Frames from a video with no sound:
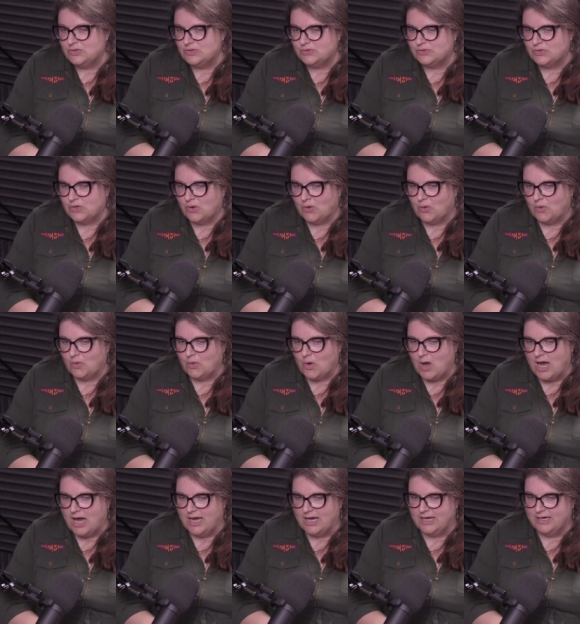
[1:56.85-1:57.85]
So
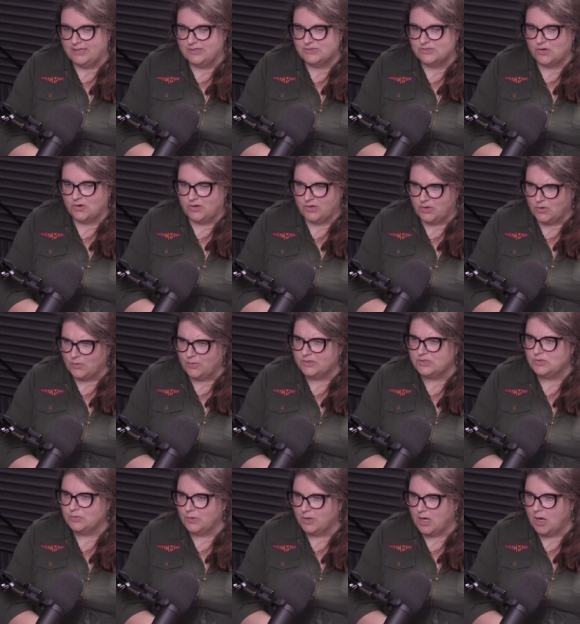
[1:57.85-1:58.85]
I started going
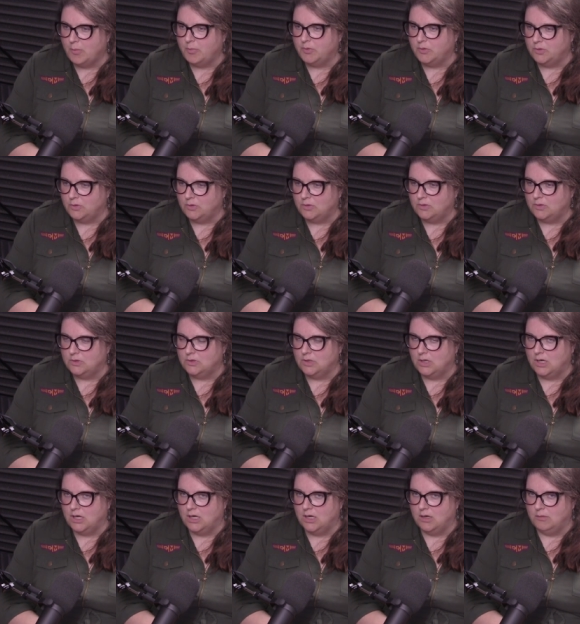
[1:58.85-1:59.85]
to a couple
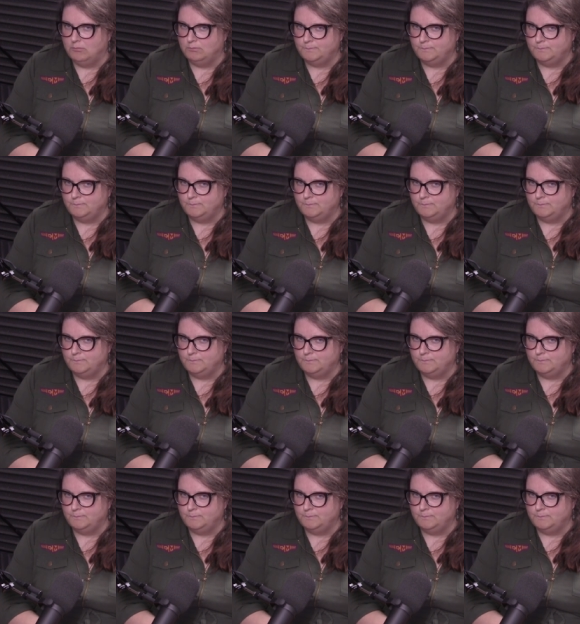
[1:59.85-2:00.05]
um,